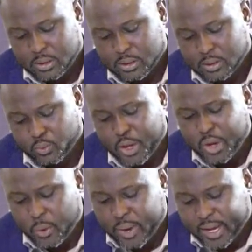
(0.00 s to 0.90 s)
were you
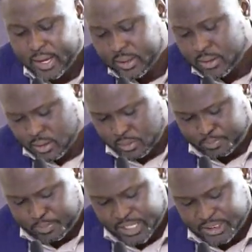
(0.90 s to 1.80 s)
aware,
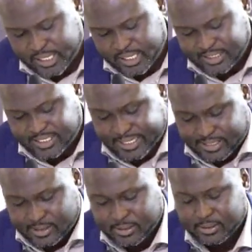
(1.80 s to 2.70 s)
page 6,